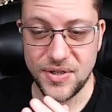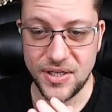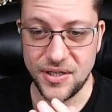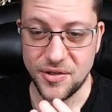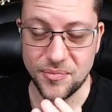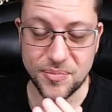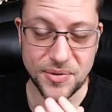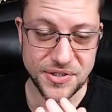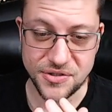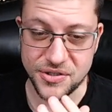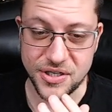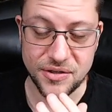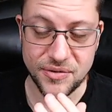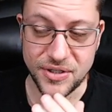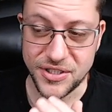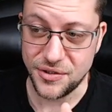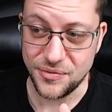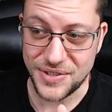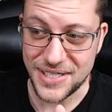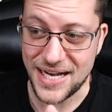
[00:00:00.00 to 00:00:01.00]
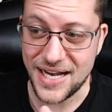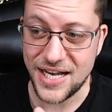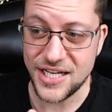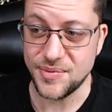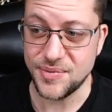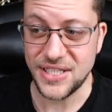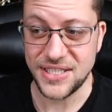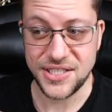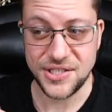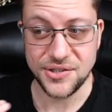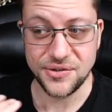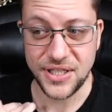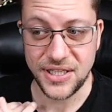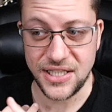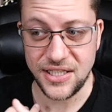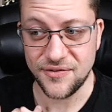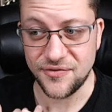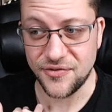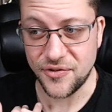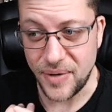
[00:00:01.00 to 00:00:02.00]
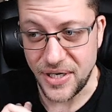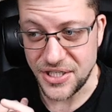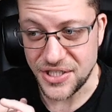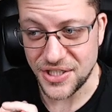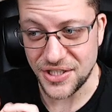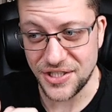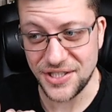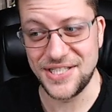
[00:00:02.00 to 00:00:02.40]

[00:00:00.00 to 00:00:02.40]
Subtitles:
person trying to rescue dies, but they still get the information,